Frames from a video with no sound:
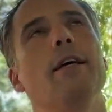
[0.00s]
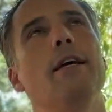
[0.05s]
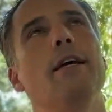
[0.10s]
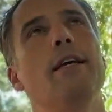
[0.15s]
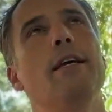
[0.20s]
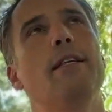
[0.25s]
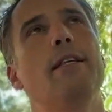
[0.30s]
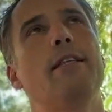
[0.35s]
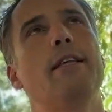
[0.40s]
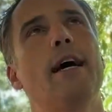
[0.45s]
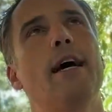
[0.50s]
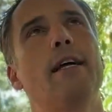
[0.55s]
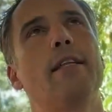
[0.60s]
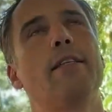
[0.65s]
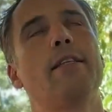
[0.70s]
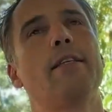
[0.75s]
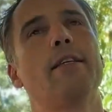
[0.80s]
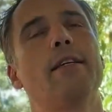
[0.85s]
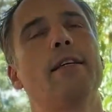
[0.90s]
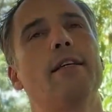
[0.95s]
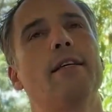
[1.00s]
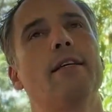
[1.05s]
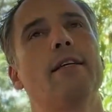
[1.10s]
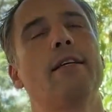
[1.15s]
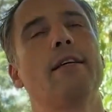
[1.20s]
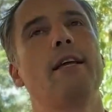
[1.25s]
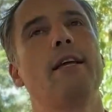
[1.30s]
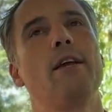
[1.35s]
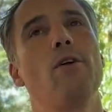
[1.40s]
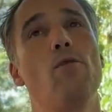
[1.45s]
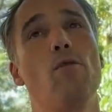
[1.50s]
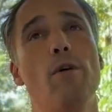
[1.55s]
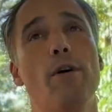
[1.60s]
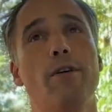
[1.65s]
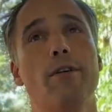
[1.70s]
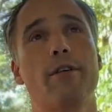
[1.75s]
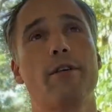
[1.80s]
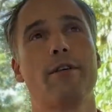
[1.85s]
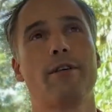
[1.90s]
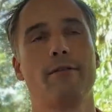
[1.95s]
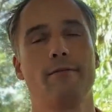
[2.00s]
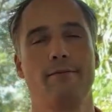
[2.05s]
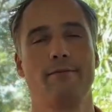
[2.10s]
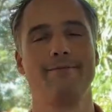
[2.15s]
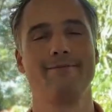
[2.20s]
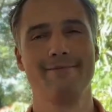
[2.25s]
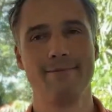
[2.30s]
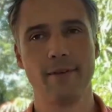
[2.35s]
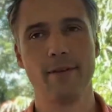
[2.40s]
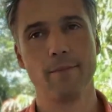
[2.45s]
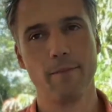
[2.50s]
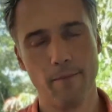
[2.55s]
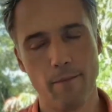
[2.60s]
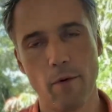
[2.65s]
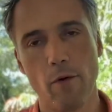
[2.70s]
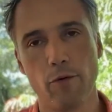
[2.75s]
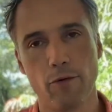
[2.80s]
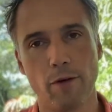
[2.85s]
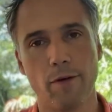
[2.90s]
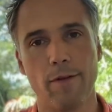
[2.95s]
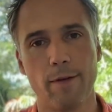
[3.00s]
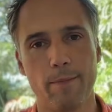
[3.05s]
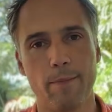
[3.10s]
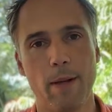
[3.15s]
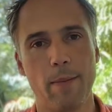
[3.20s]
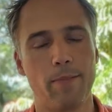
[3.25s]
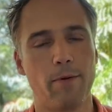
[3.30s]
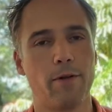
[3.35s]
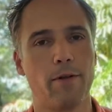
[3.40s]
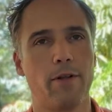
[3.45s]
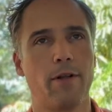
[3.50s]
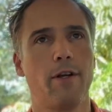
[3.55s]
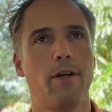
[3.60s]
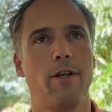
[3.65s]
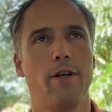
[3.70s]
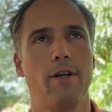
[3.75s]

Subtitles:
is that it was, most of the people